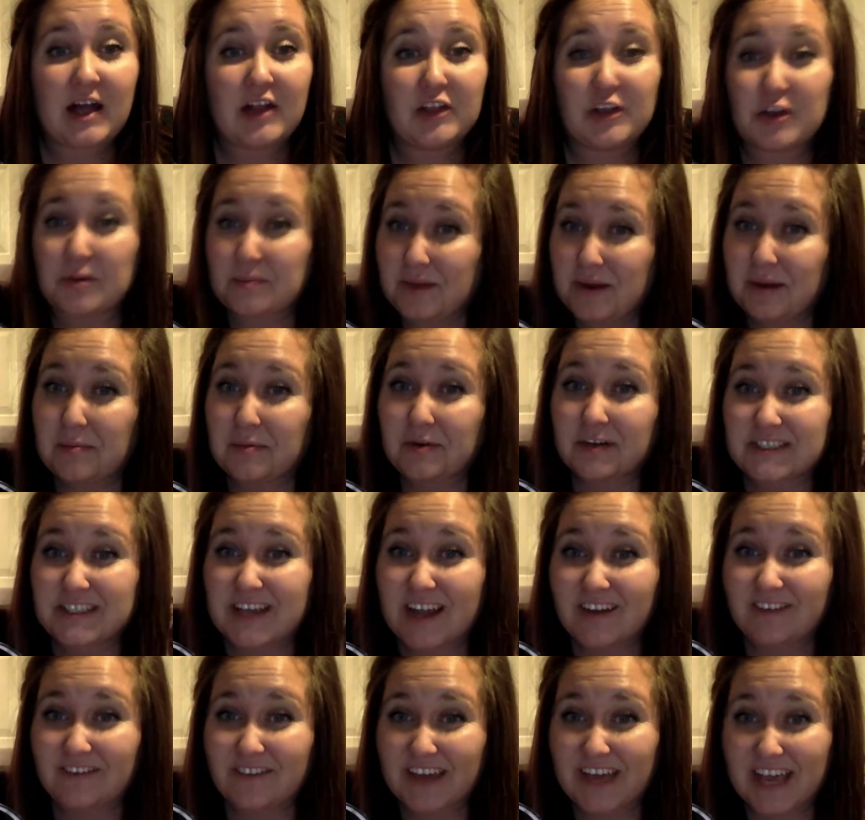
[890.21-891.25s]
A little bit of
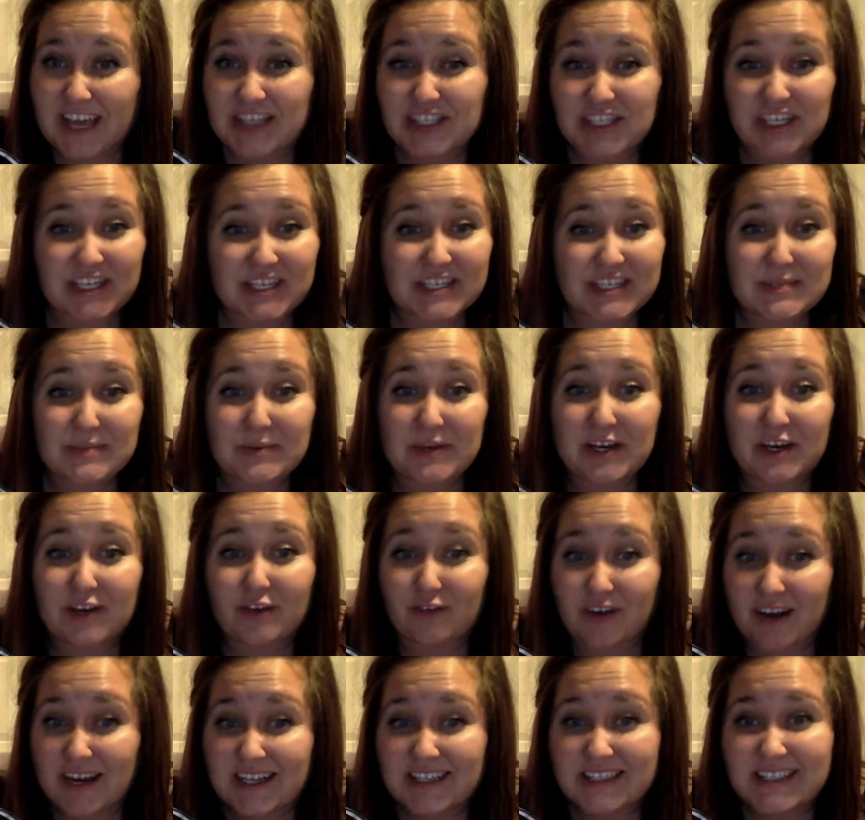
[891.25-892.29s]
personification, because when
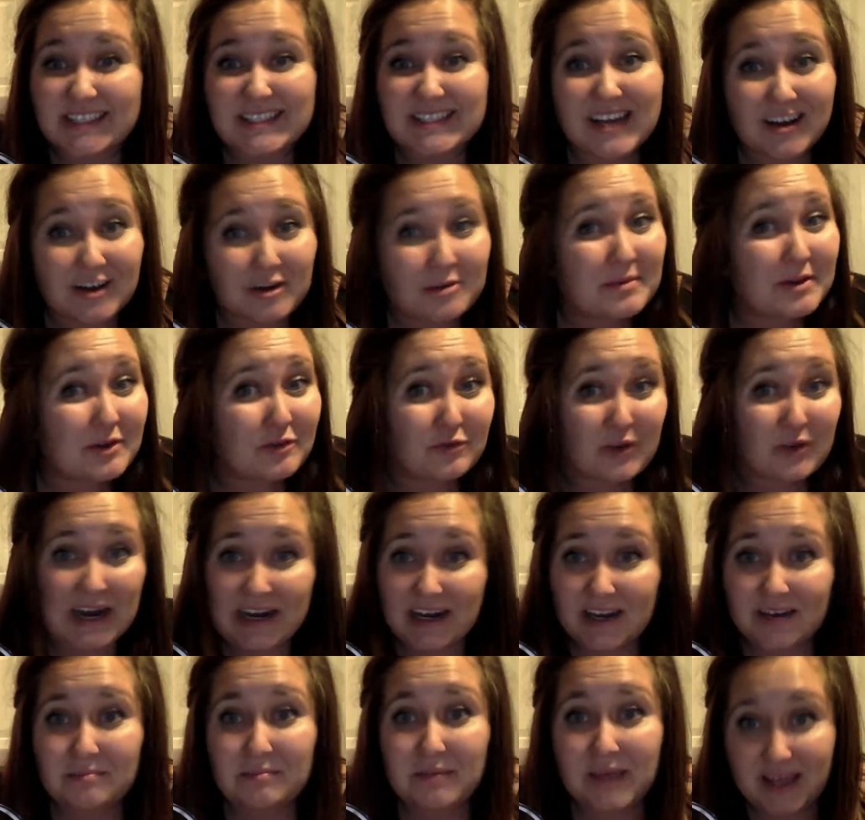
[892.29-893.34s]
it rains, it's not going to be
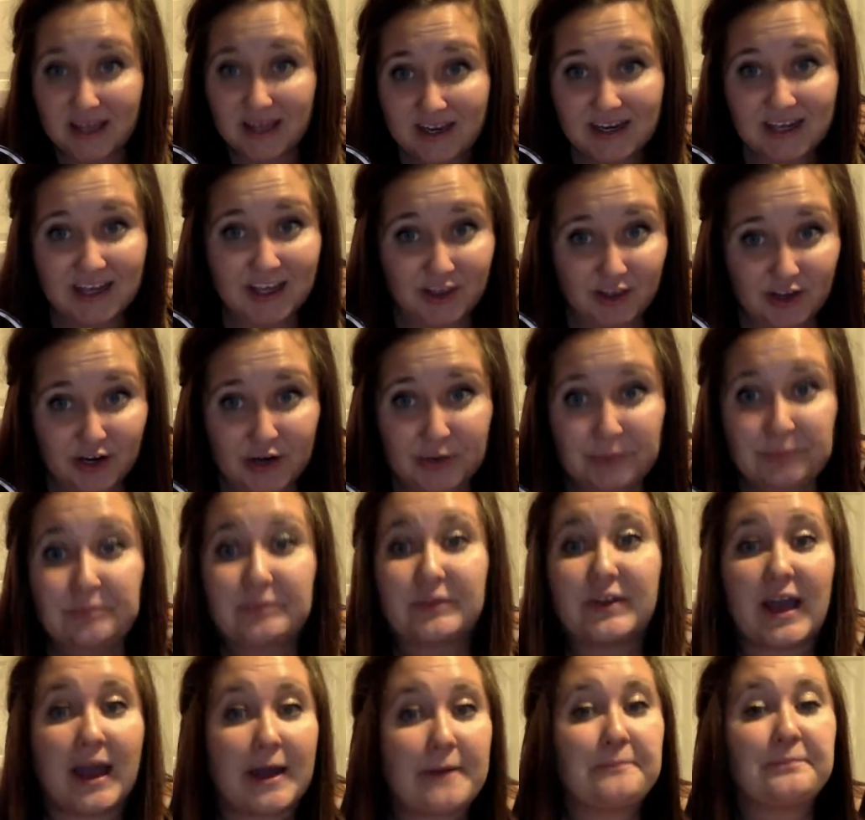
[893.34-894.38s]
raining men either.
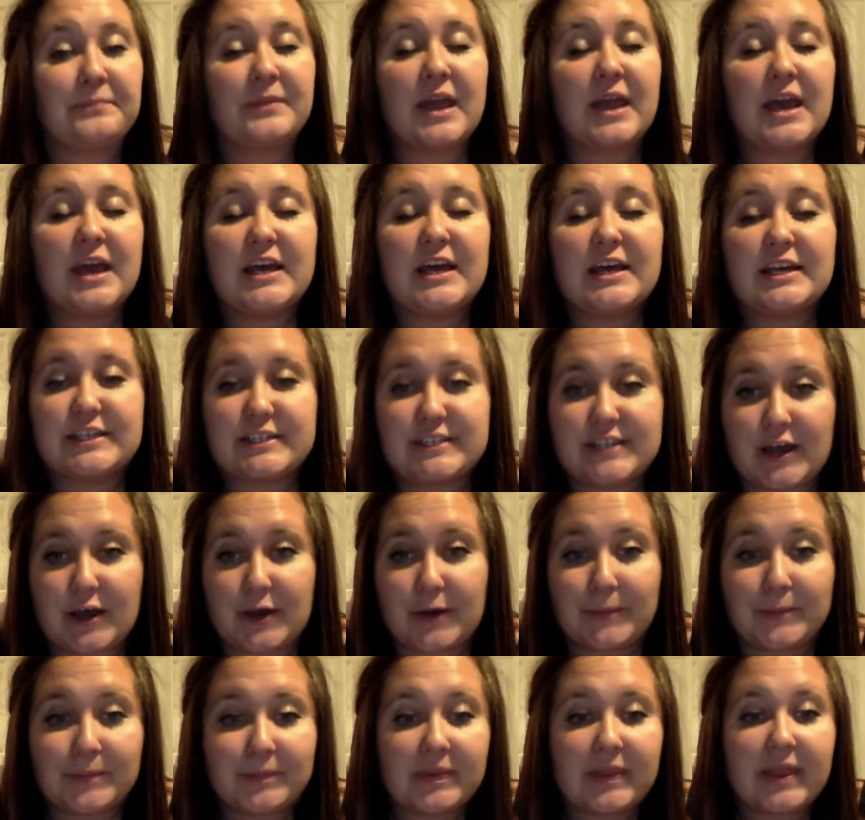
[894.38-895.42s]
Okay,
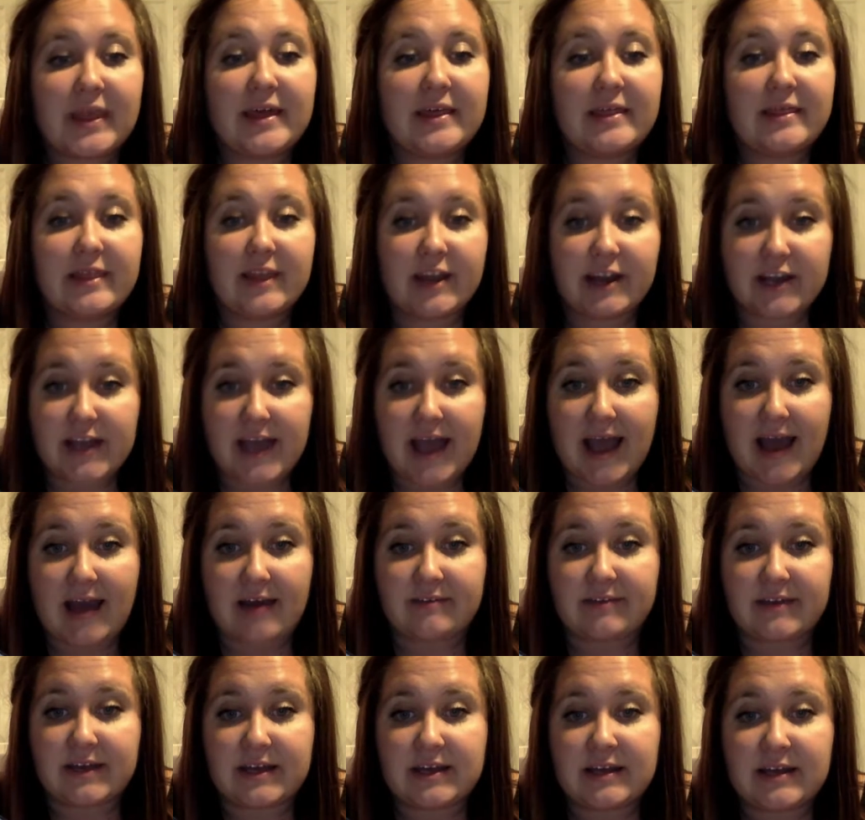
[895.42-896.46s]
so there you
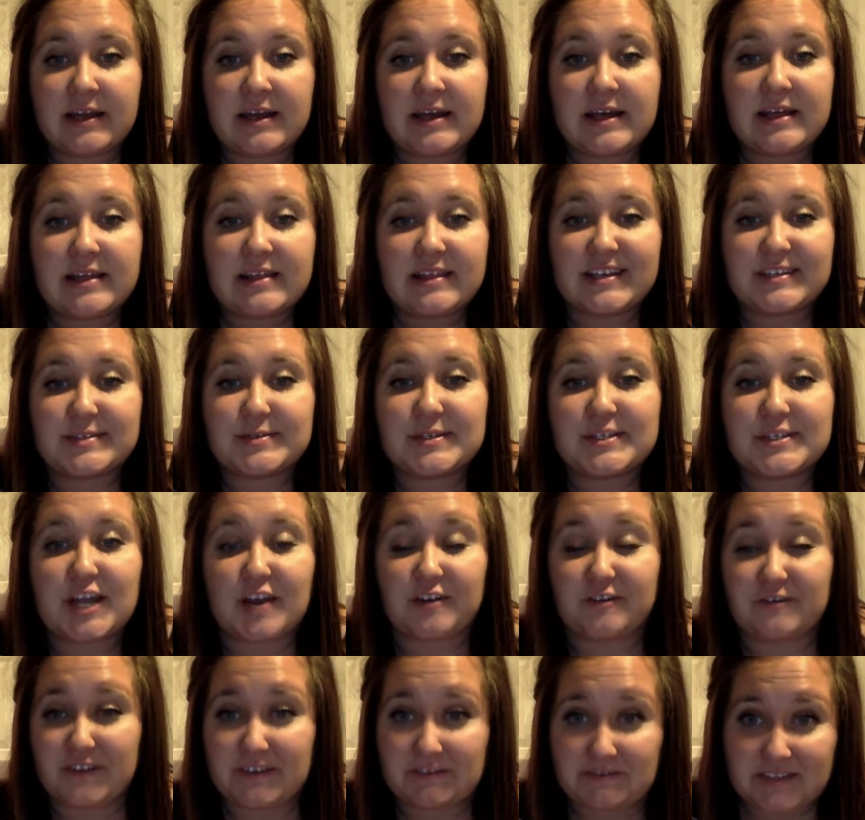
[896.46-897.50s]
have it. This was
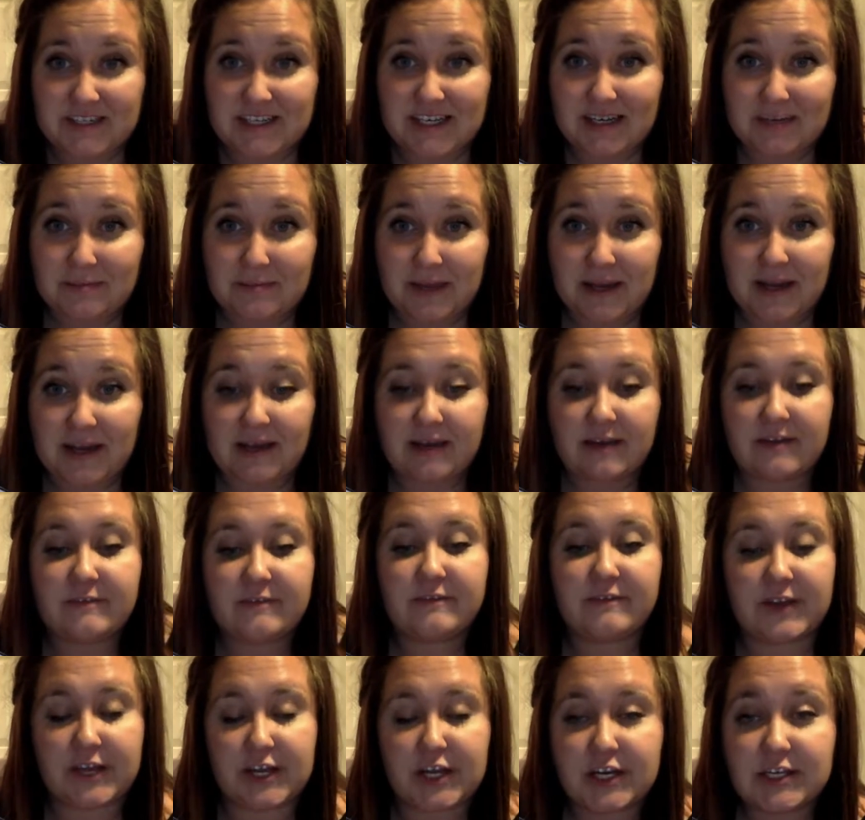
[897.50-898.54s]
our 15-minute
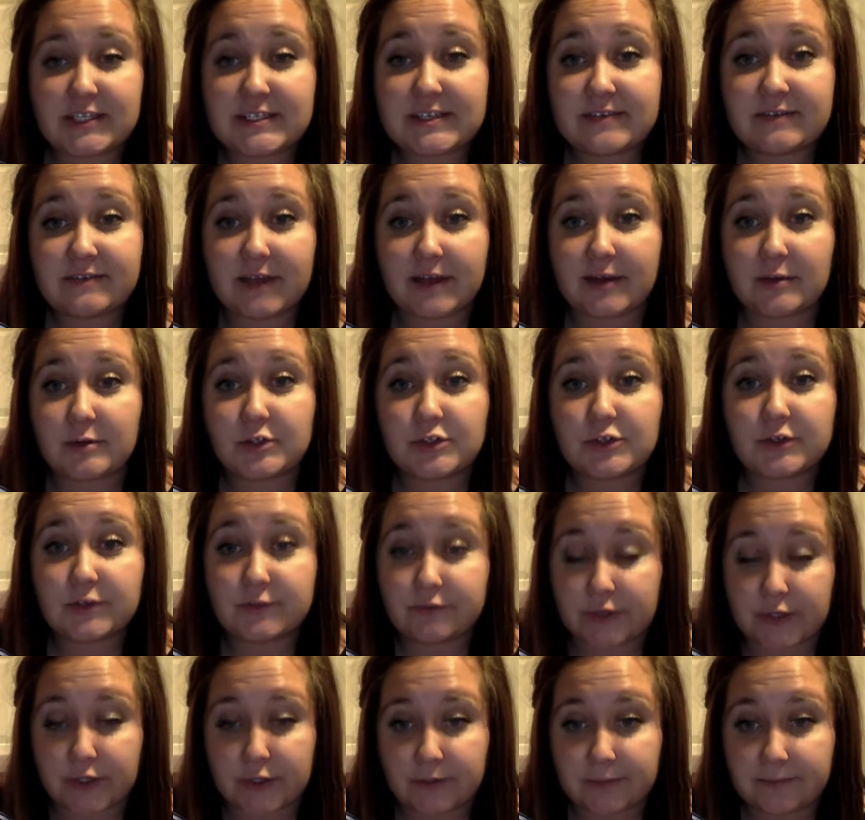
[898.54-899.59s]
figurative language
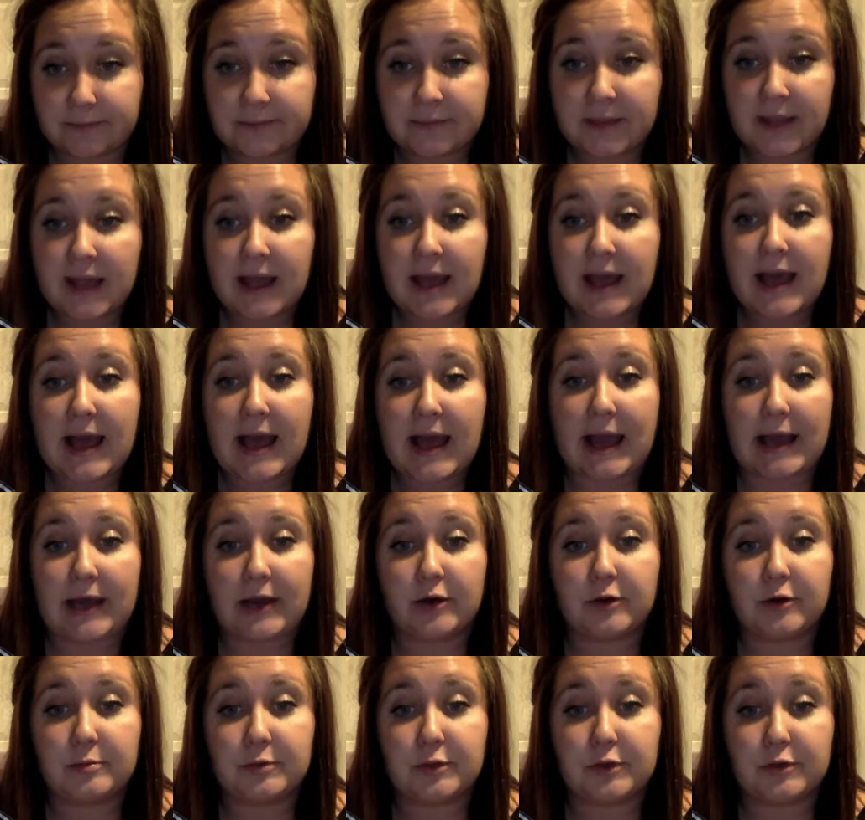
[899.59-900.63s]
review. I
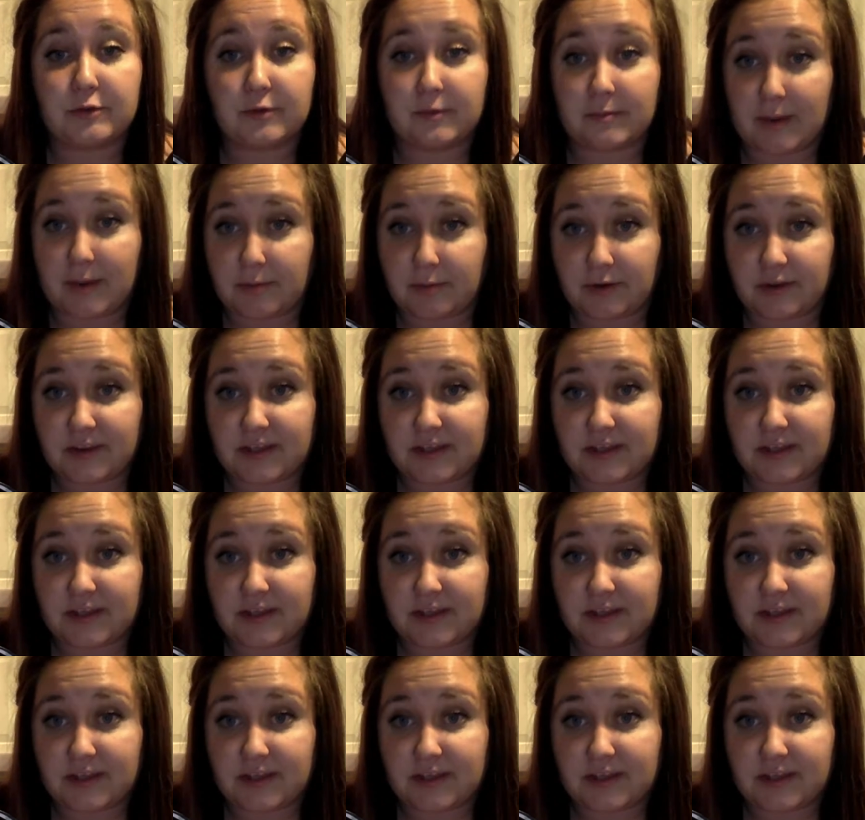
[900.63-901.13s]
hope you remember